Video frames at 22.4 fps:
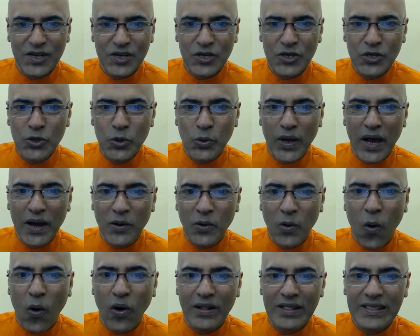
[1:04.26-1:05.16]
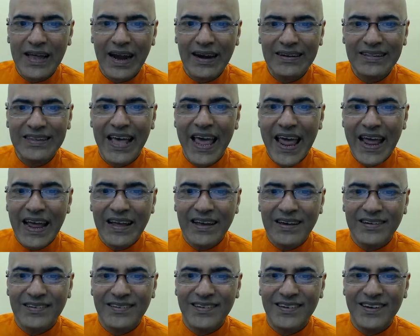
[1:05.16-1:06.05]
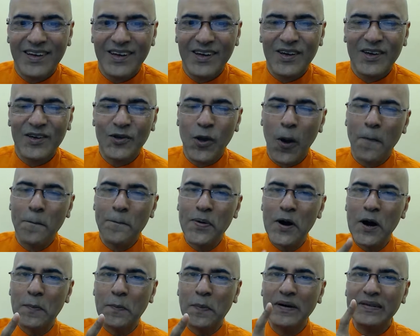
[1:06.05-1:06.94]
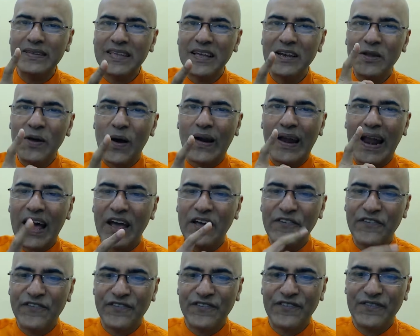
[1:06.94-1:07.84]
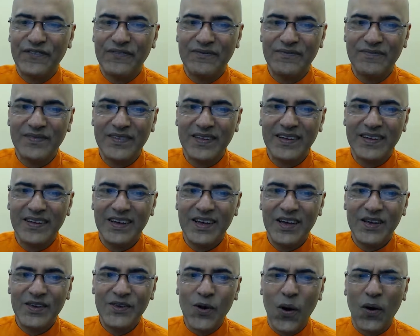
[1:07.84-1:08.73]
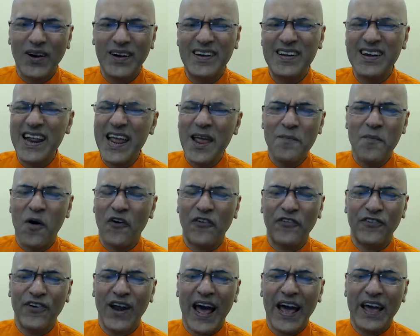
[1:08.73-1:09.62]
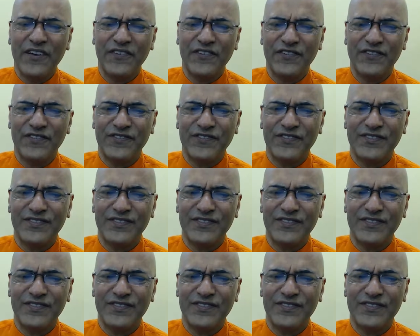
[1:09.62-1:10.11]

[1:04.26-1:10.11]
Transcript: You can call that thing your purpose in your life, your dream of life.